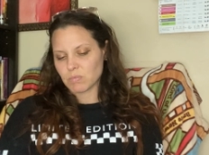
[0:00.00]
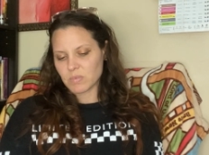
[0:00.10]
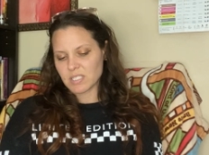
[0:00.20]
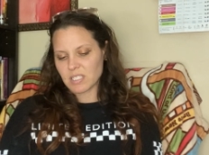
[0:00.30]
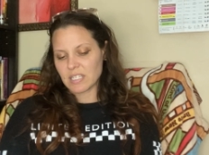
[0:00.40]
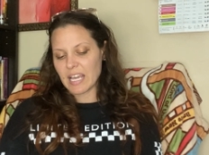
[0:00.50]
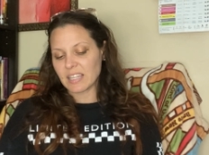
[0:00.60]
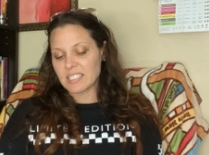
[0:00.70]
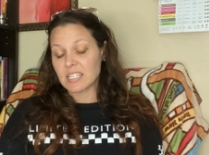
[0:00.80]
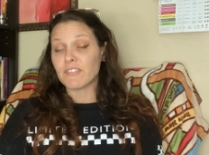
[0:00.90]
wasn't, at
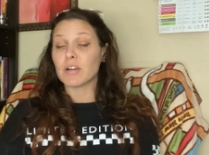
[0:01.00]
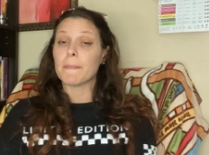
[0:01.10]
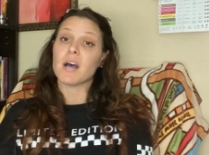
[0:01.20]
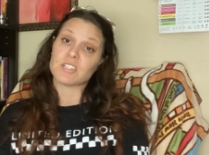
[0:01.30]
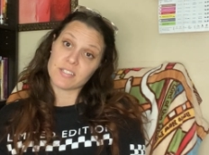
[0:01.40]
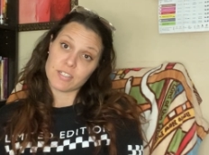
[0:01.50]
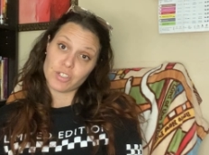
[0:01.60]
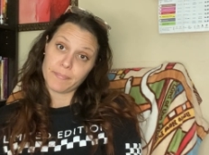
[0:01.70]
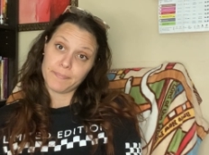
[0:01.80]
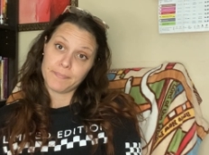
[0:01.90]
least not for imposter syndrome.